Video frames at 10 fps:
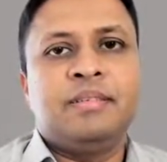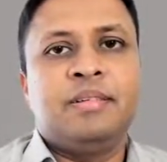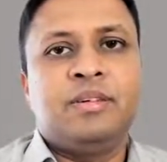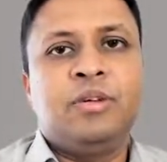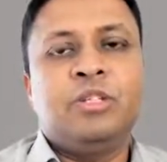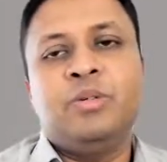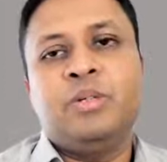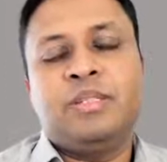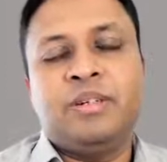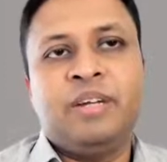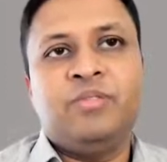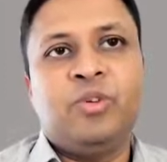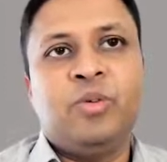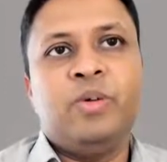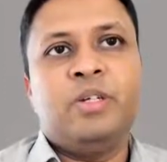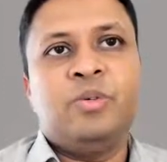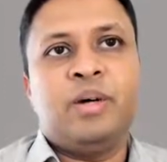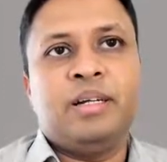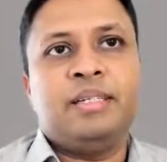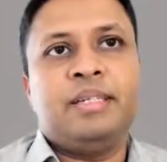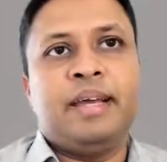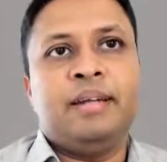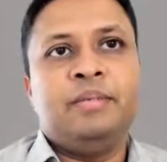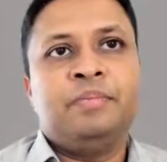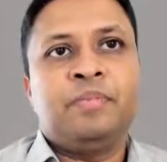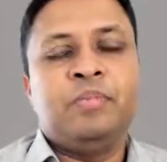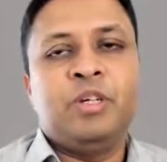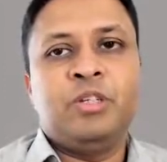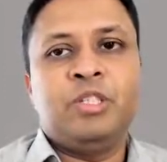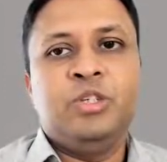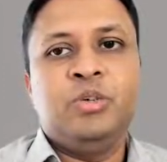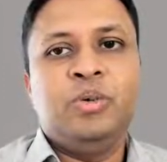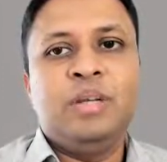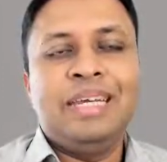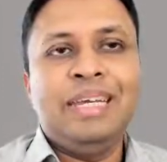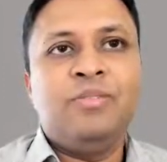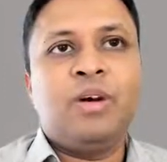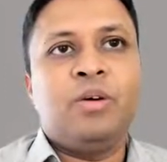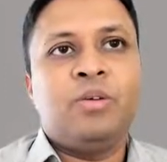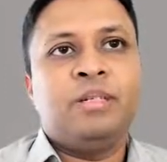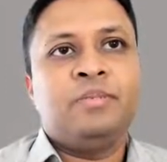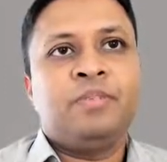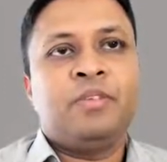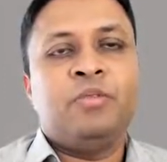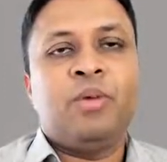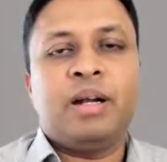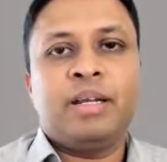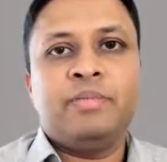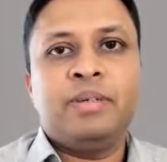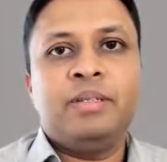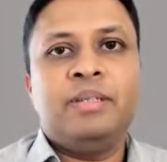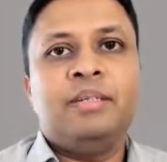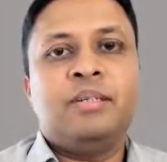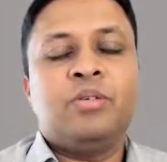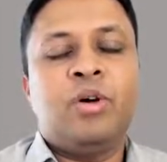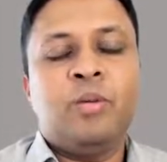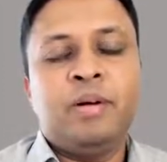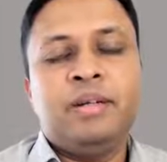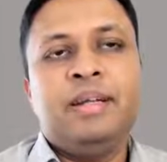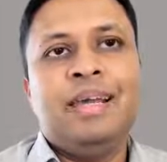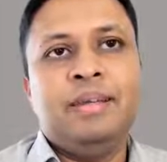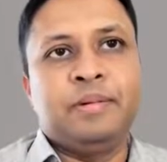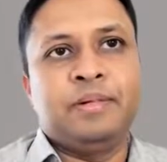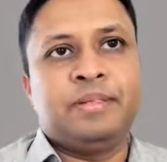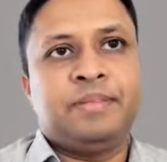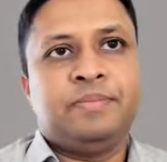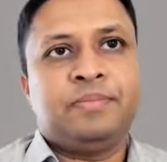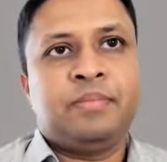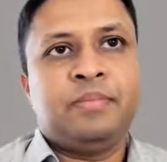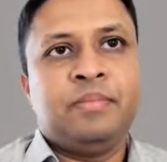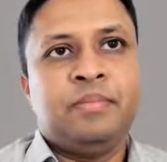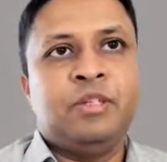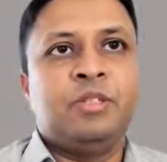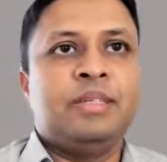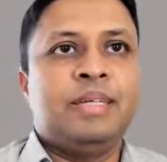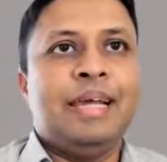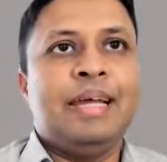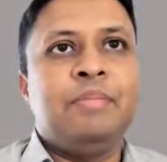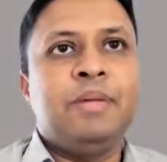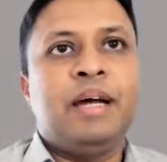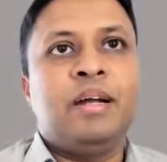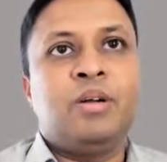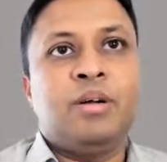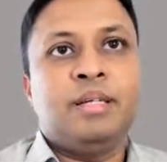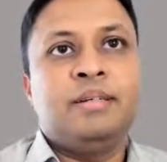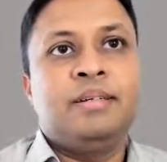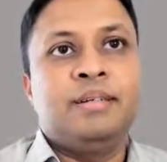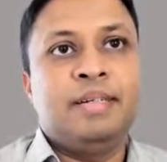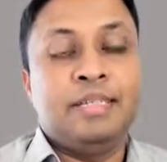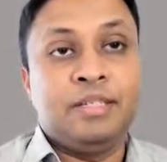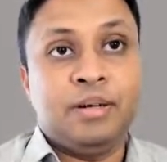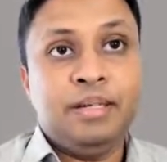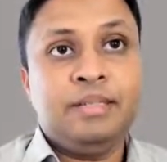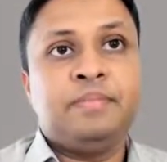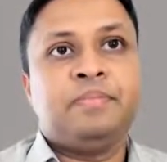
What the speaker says: also straightforward to understand, because you leave out whatever the common elements, because A and B are not disjoint.